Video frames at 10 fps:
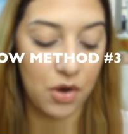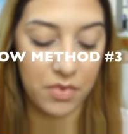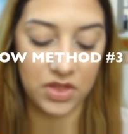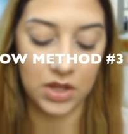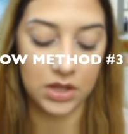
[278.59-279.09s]

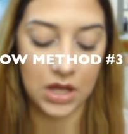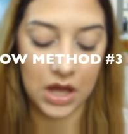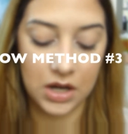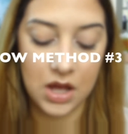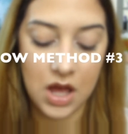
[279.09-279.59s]
method
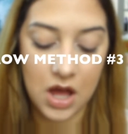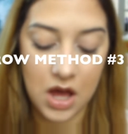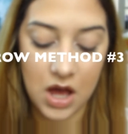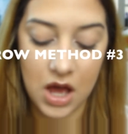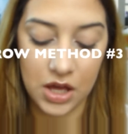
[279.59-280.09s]
that
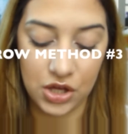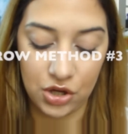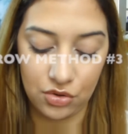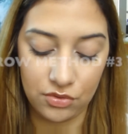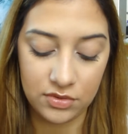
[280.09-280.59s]
I
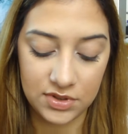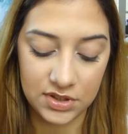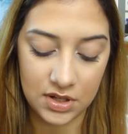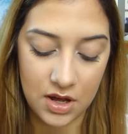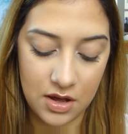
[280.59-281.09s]
use.